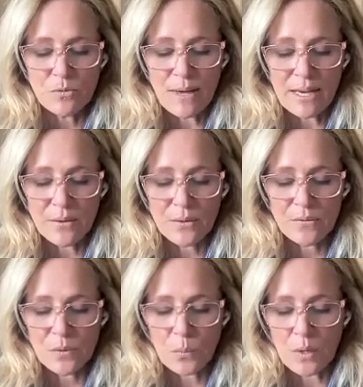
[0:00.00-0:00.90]
You move
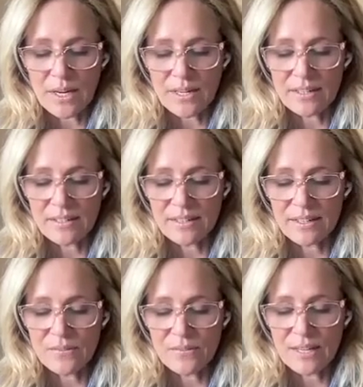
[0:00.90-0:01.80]
out of the water
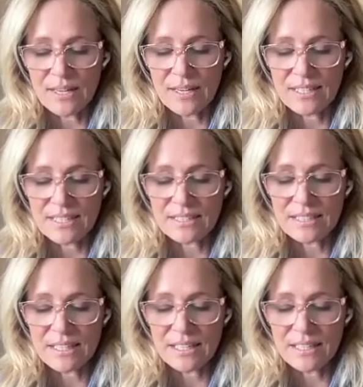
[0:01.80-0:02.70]
and you find a
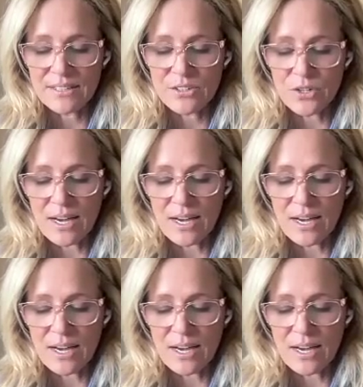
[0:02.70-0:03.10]
clean,